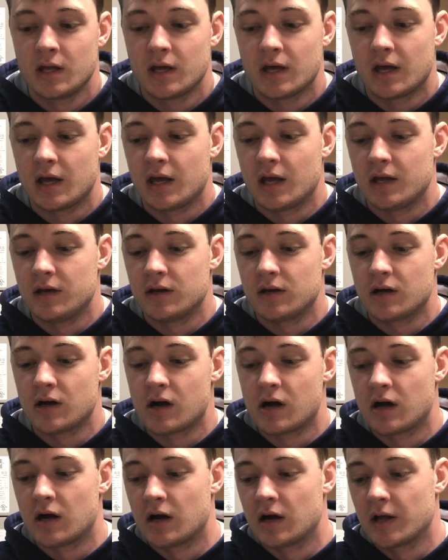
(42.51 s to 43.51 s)
And
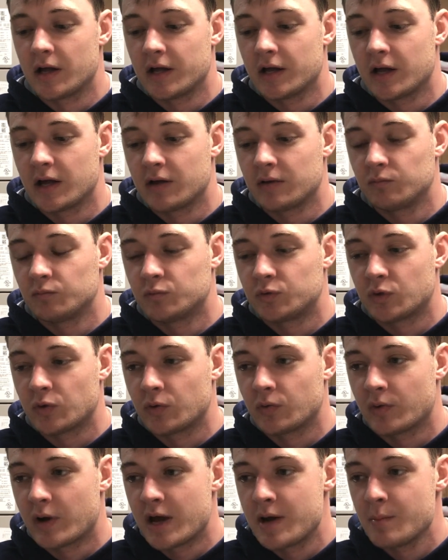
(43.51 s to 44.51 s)

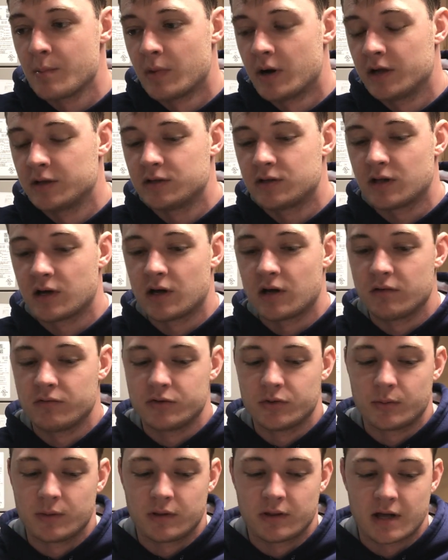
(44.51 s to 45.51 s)
so 8 months of
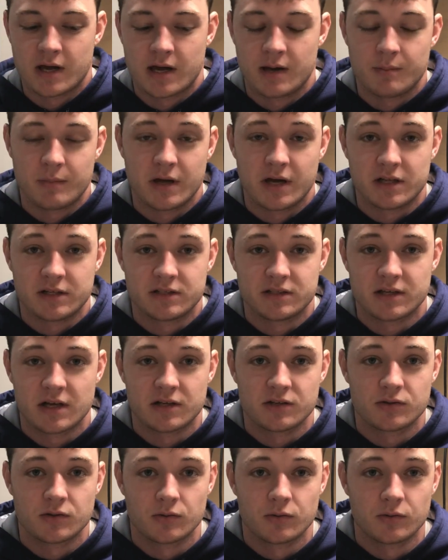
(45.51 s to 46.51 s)
doing that, making
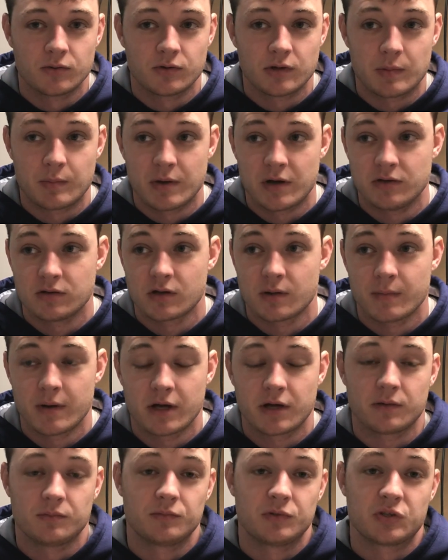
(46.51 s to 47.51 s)
stencils, and basically
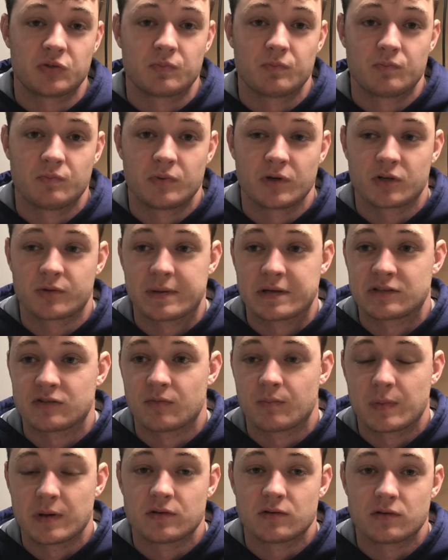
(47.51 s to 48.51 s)
making just
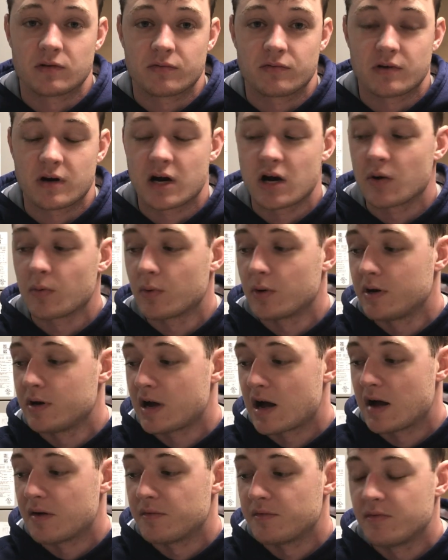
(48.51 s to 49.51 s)
expensive pieces of firewood,
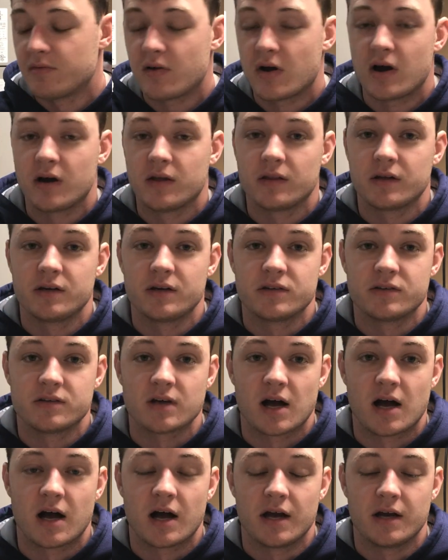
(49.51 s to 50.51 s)
I finally
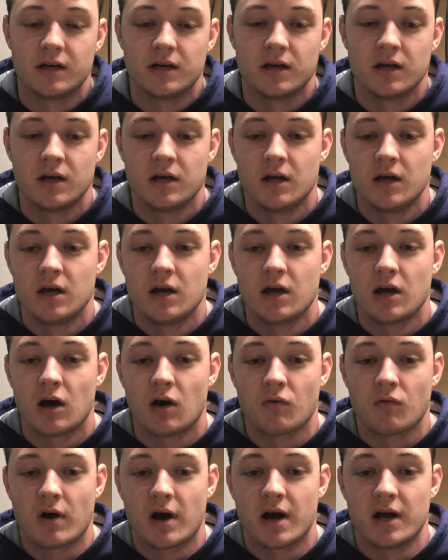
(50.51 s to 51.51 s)
designed
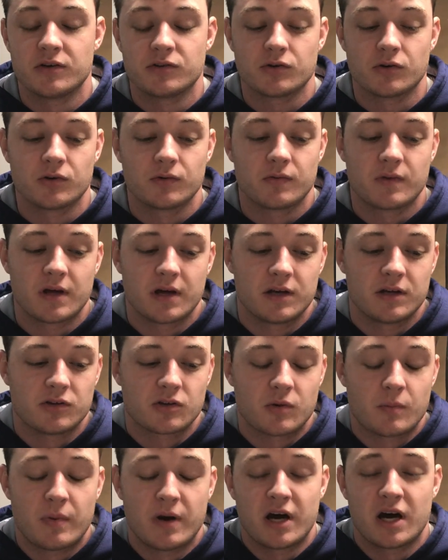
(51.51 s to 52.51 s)
a riser that is
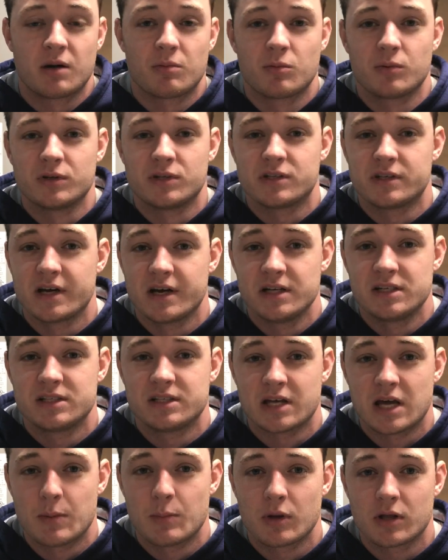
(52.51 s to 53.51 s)
compatible with Sage
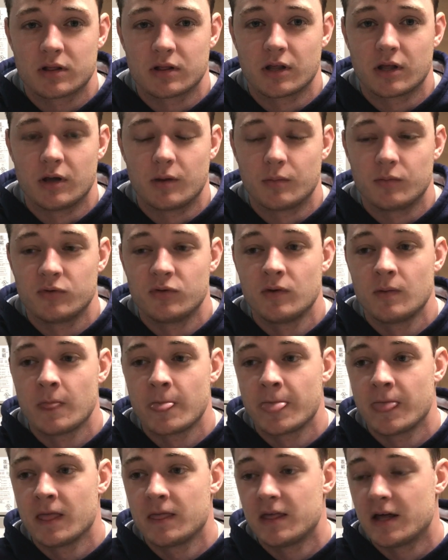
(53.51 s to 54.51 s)
Samick limbs,
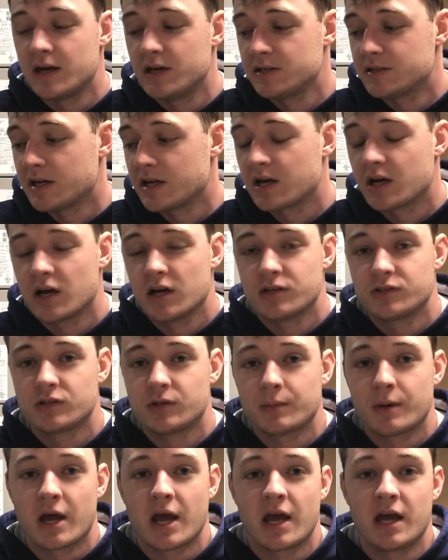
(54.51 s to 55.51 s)
that is a
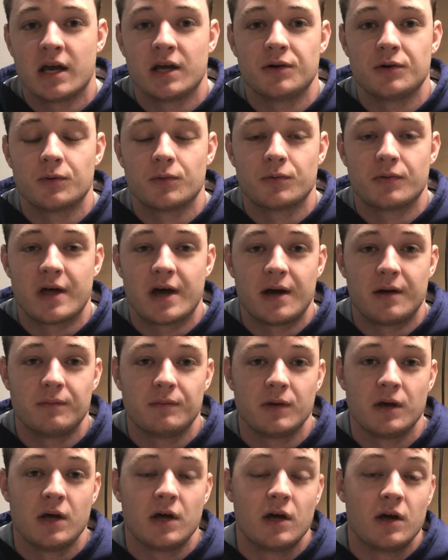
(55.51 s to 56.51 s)
custom handle that
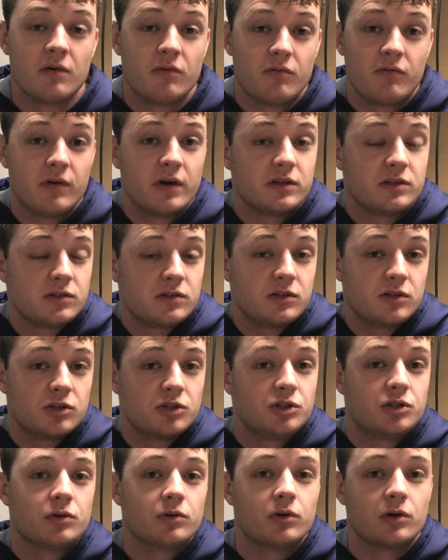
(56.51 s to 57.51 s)
fits the
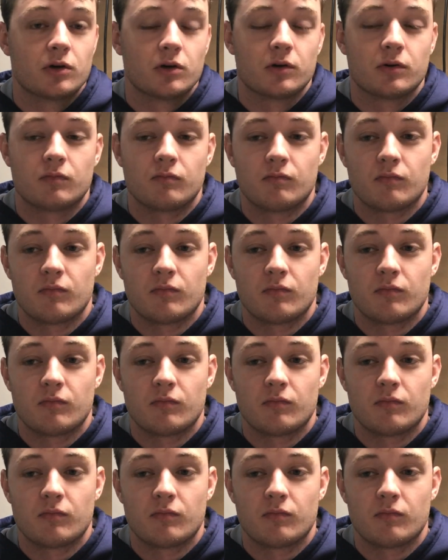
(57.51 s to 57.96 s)
shooter